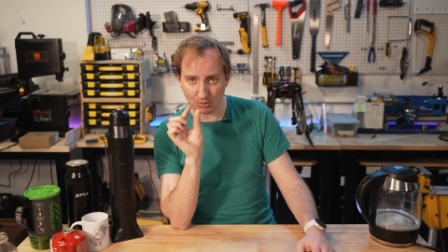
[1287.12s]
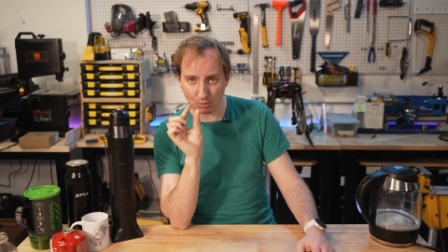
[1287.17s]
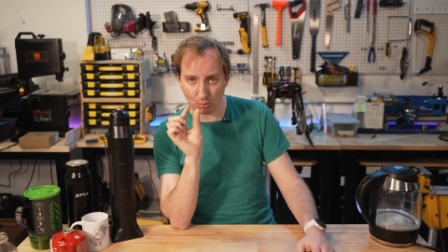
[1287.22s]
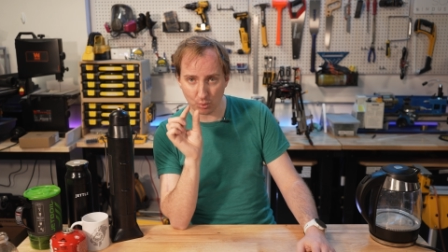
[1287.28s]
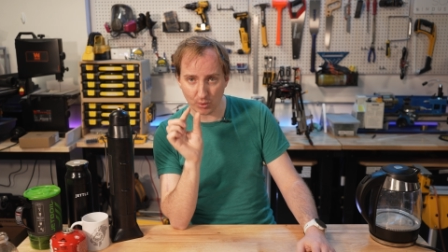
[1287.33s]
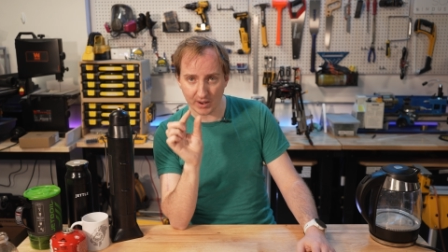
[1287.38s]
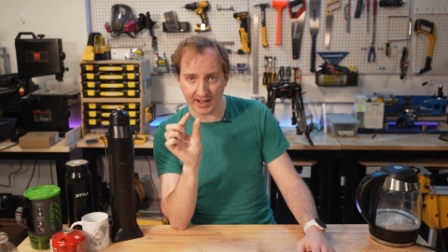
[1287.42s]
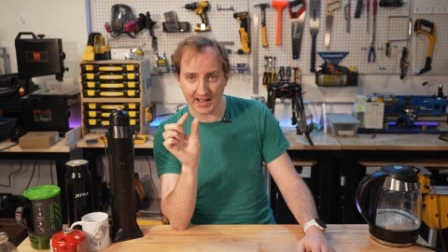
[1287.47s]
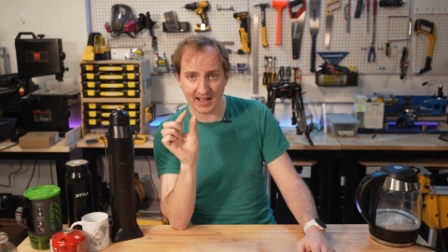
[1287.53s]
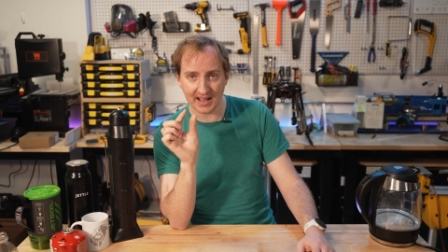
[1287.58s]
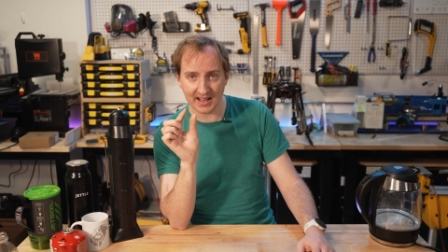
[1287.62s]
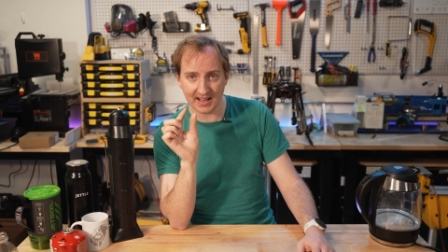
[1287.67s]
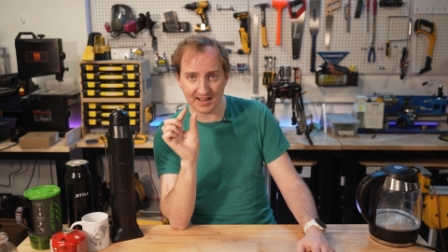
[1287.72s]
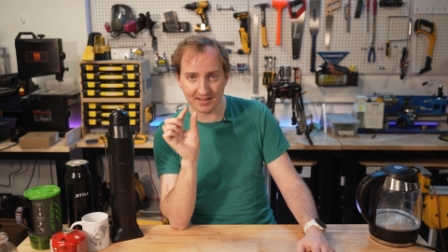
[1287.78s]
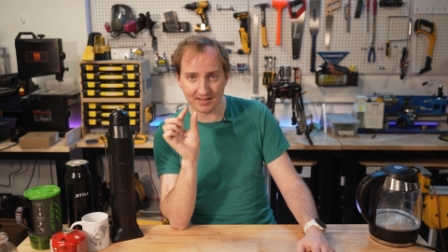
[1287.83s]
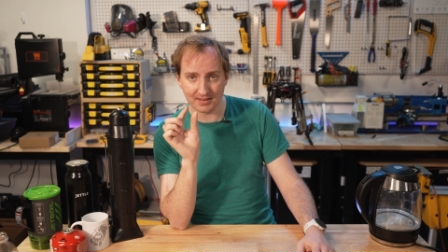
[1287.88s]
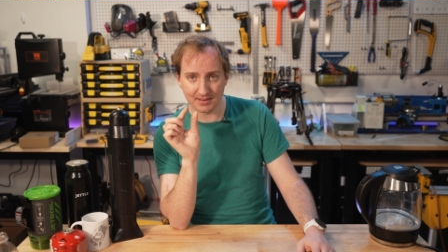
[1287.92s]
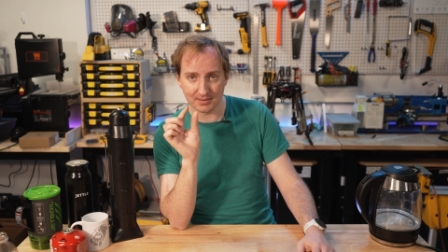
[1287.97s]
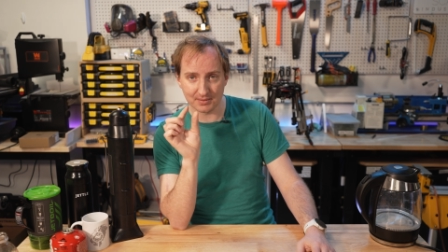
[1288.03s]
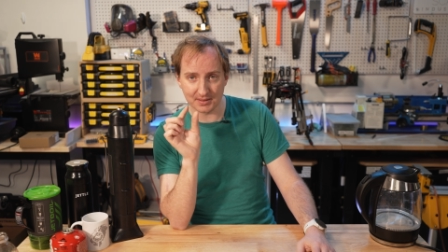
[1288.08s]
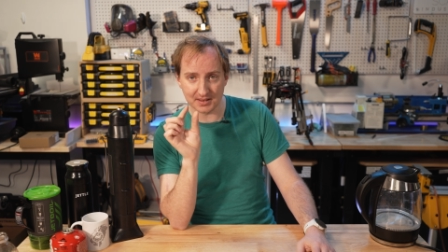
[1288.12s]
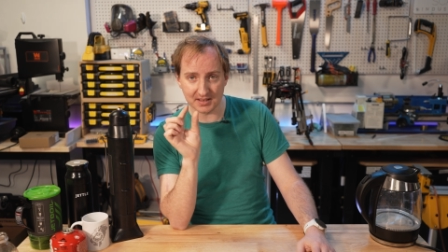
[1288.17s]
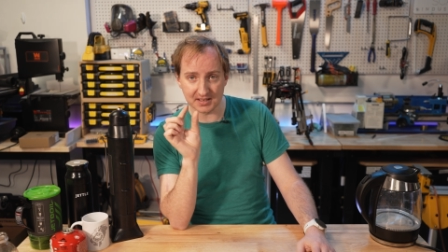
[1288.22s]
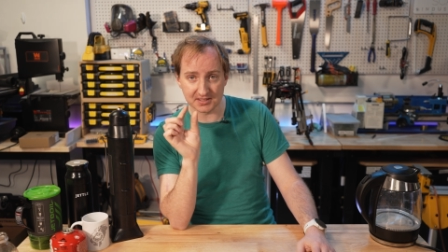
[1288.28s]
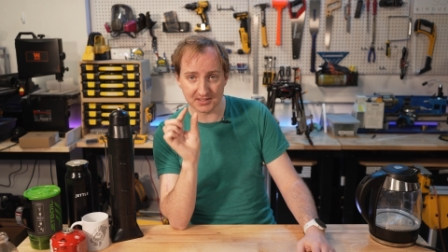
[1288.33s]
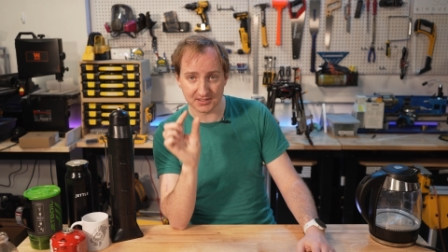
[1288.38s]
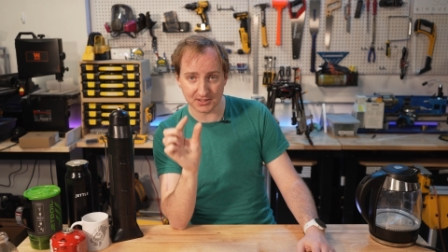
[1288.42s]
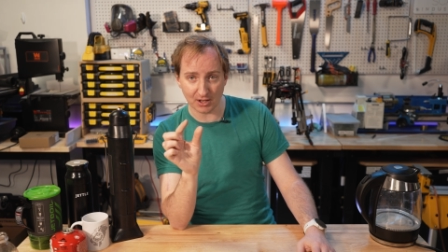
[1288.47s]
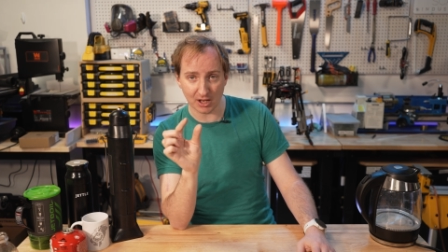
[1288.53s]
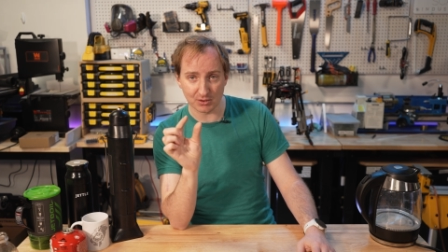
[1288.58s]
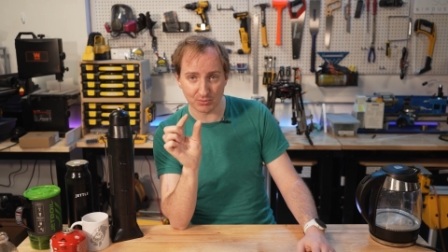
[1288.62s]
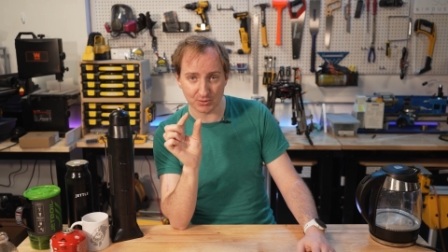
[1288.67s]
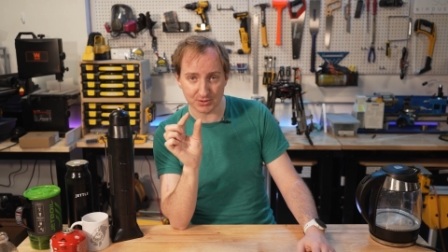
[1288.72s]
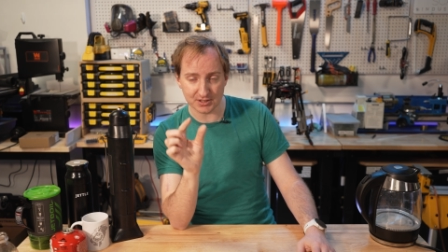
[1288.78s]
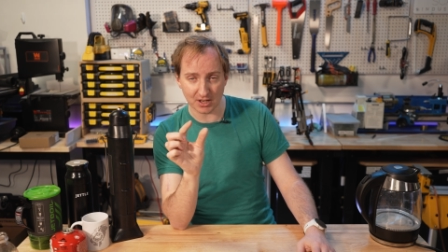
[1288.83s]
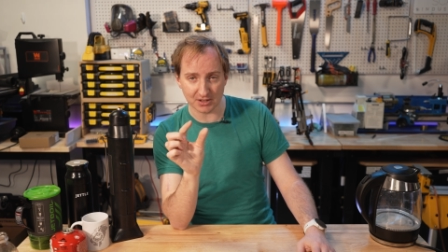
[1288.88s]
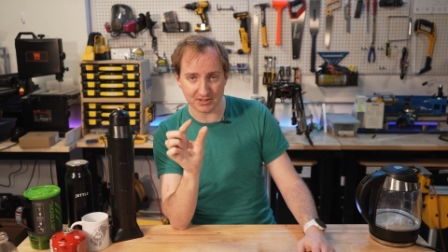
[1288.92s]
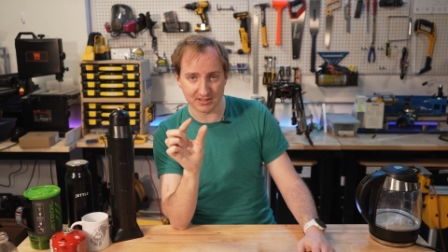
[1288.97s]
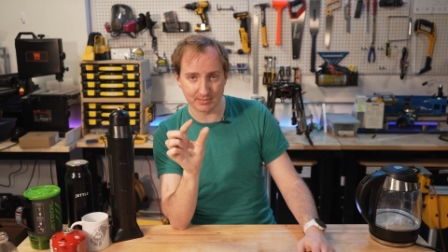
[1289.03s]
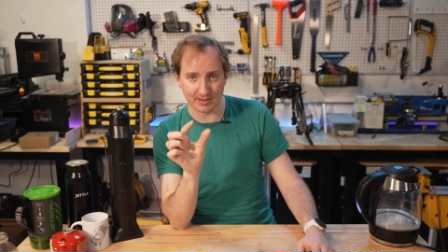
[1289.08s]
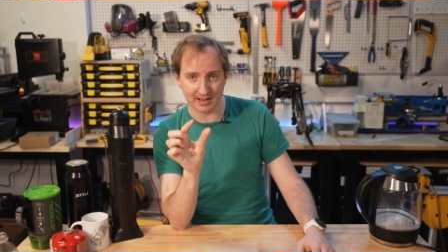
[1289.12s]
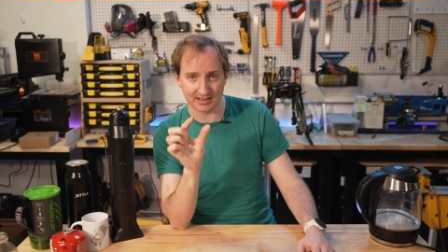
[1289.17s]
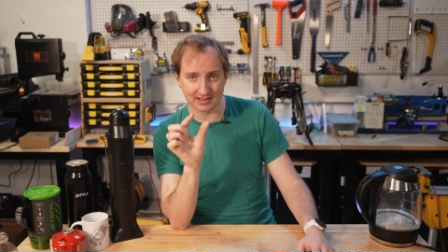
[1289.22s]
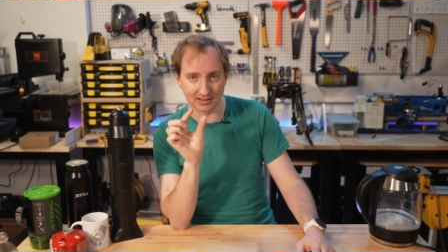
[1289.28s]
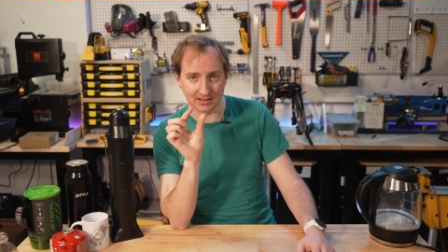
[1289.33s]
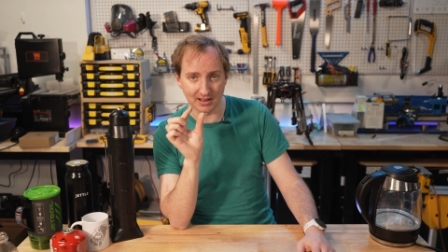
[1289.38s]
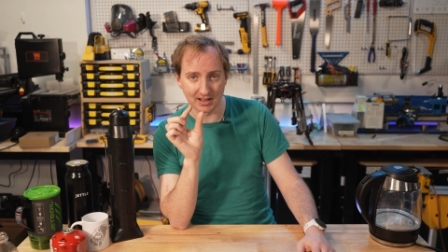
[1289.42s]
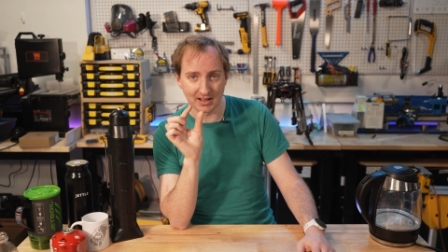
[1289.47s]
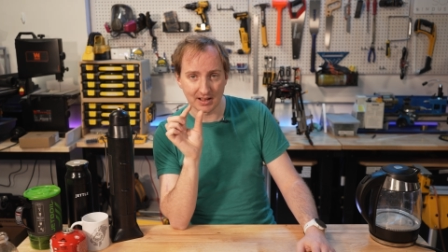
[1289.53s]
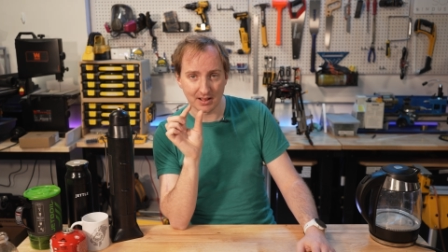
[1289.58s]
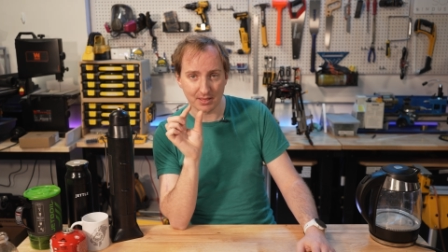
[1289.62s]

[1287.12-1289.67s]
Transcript: where the sun was touching the metal,